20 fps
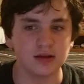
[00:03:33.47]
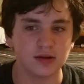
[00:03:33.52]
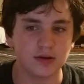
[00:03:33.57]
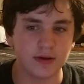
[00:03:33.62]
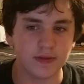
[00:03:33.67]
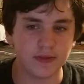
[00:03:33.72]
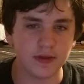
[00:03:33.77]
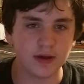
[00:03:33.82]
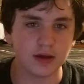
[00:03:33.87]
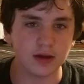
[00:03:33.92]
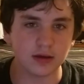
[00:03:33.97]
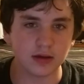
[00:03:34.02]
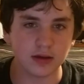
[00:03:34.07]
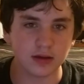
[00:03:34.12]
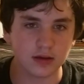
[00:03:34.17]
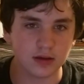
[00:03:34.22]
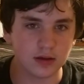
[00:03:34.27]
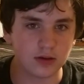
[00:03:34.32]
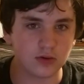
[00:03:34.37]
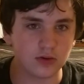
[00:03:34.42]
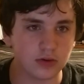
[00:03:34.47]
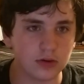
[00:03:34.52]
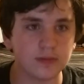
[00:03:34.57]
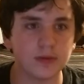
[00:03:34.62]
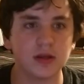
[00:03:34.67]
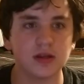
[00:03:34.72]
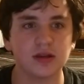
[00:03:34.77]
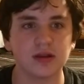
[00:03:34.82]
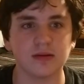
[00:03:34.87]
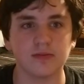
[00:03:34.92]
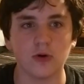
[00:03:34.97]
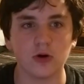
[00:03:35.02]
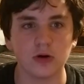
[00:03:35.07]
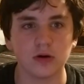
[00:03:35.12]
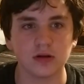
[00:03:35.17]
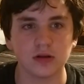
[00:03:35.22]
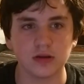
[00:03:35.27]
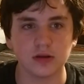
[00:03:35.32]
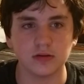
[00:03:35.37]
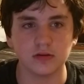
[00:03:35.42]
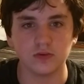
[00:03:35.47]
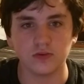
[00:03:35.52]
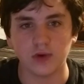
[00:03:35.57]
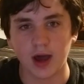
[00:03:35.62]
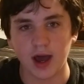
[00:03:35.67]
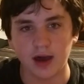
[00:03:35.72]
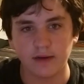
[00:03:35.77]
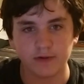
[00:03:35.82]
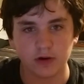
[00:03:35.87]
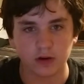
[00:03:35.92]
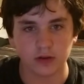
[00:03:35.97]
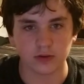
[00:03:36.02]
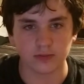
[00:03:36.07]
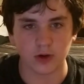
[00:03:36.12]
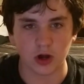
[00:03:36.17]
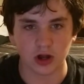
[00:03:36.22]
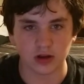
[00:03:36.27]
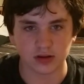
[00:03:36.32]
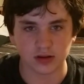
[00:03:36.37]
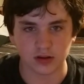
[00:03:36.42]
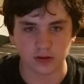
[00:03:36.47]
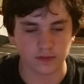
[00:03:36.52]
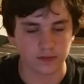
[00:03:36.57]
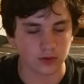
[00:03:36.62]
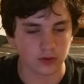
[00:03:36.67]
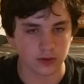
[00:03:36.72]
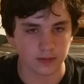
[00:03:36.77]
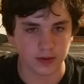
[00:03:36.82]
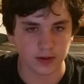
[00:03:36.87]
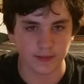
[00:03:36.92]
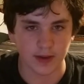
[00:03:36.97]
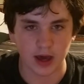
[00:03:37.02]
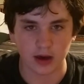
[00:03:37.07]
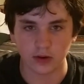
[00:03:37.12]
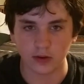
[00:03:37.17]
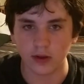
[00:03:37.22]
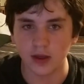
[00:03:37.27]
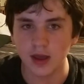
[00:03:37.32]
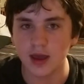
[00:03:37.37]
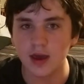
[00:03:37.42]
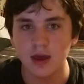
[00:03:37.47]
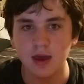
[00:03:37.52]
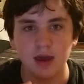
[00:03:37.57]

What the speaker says: So I think it would be smart to have another monster for him to battle.